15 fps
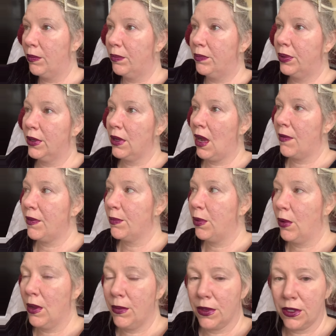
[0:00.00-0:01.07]
put off
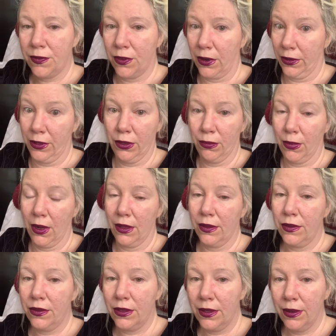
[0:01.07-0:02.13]
appointments for two months.